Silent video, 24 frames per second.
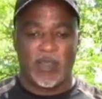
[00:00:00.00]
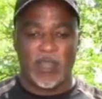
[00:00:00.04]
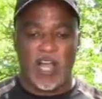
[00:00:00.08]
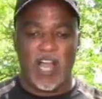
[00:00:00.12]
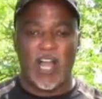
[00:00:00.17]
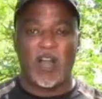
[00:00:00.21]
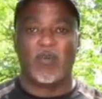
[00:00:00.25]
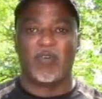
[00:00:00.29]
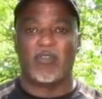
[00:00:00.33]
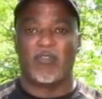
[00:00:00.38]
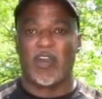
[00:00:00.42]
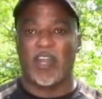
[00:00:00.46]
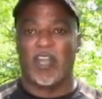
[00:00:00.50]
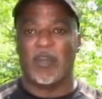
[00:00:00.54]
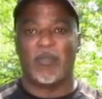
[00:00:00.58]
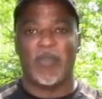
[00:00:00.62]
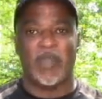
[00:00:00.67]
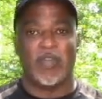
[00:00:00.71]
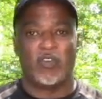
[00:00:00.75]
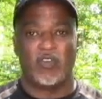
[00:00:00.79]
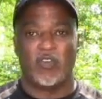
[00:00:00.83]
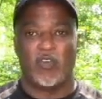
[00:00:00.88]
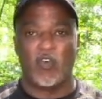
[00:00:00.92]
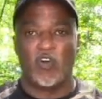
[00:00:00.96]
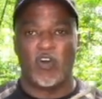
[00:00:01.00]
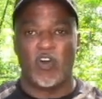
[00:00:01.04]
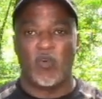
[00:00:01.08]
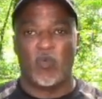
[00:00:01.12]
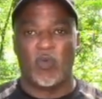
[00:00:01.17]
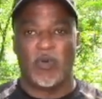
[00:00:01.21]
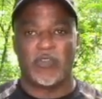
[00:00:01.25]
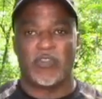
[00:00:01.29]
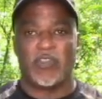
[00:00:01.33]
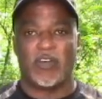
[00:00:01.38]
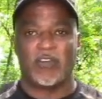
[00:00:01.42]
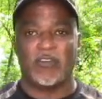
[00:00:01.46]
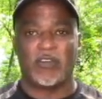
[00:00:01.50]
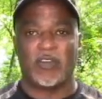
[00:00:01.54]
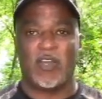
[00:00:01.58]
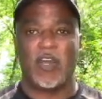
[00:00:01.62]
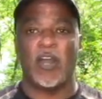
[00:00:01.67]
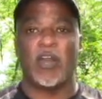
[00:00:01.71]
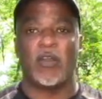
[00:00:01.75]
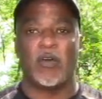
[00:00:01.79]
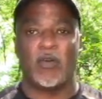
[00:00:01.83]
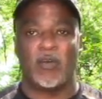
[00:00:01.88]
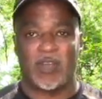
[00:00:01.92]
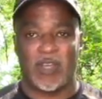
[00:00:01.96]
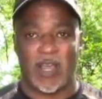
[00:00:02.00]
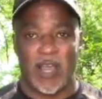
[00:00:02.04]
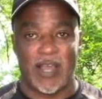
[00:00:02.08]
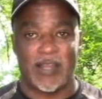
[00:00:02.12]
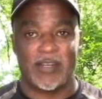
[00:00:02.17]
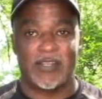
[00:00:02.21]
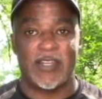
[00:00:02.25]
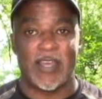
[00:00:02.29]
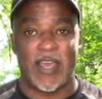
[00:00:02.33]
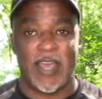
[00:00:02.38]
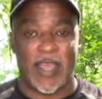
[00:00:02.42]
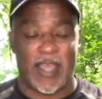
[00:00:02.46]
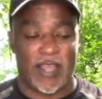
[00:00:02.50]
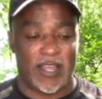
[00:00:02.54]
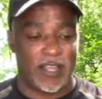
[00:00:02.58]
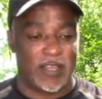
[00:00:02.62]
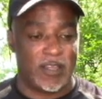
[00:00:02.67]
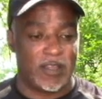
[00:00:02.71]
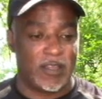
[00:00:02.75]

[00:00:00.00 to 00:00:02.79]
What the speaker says: I would recommend going with a cut-on contact